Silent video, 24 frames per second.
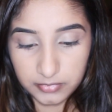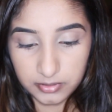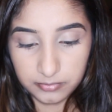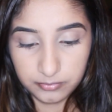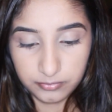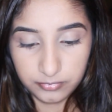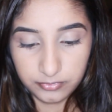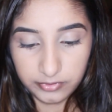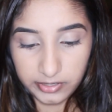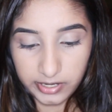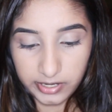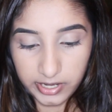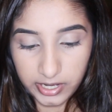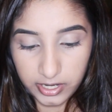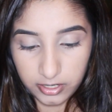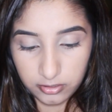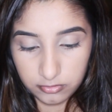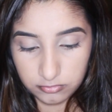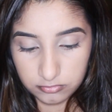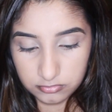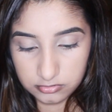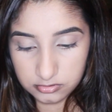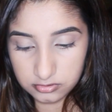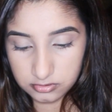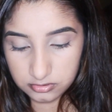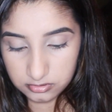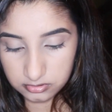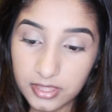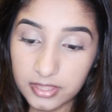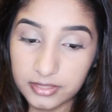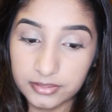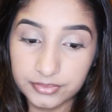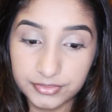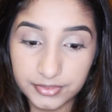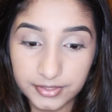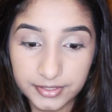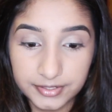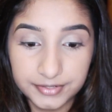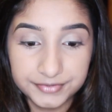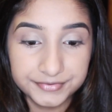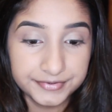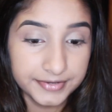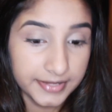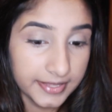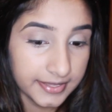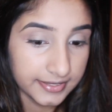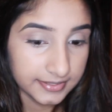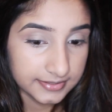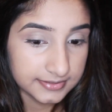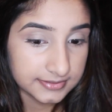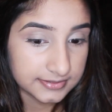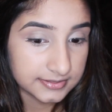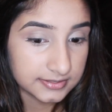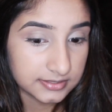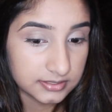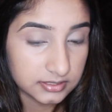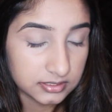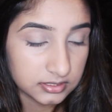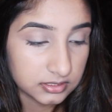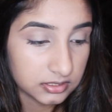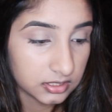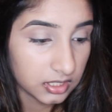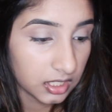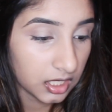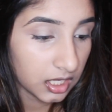my brows. And then next,